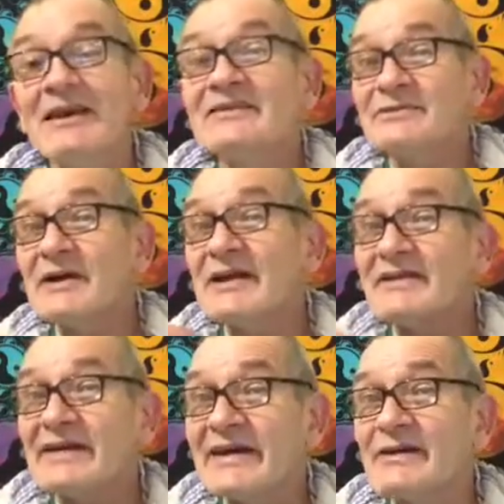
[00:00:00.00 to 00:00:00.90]
To
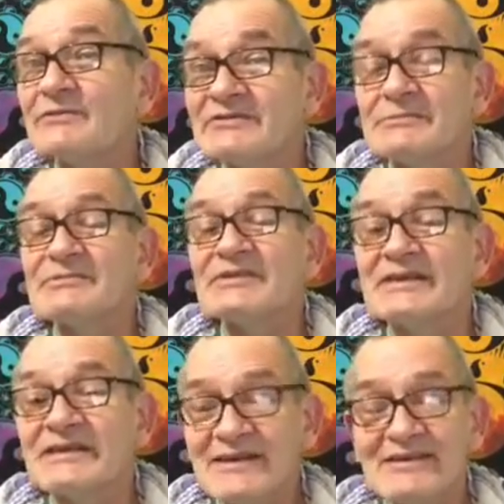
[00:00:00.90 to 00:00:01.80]
allow
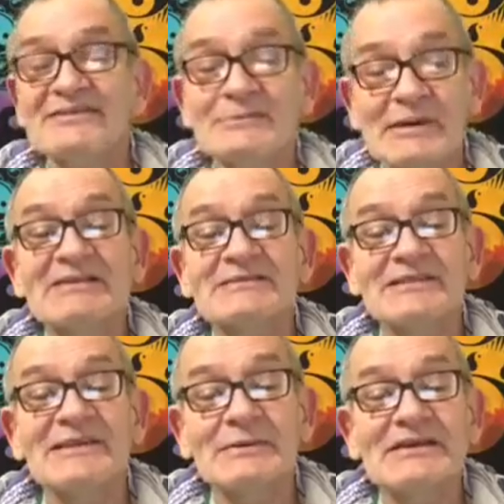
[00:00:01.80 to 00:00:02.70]
something is the best
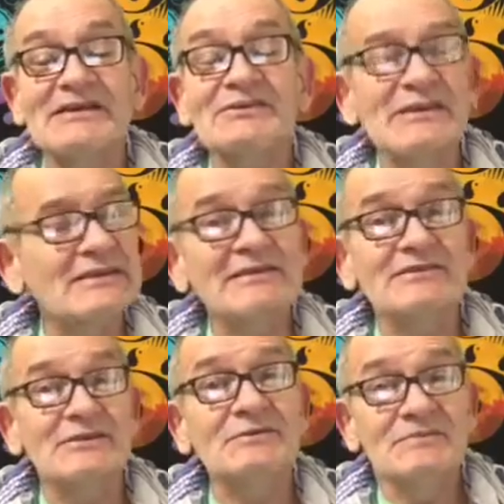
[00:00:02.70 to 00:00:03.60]
thing we can really
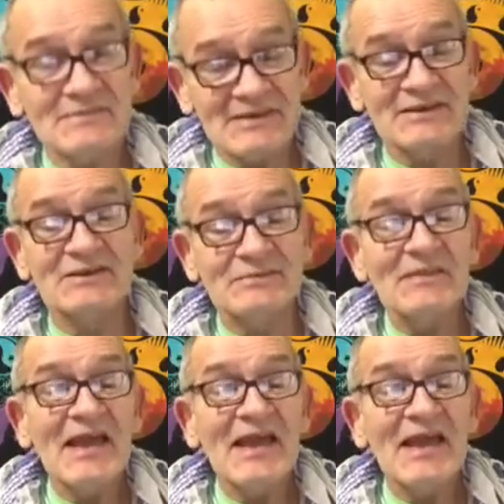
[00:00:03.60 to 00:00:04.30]
do, you know.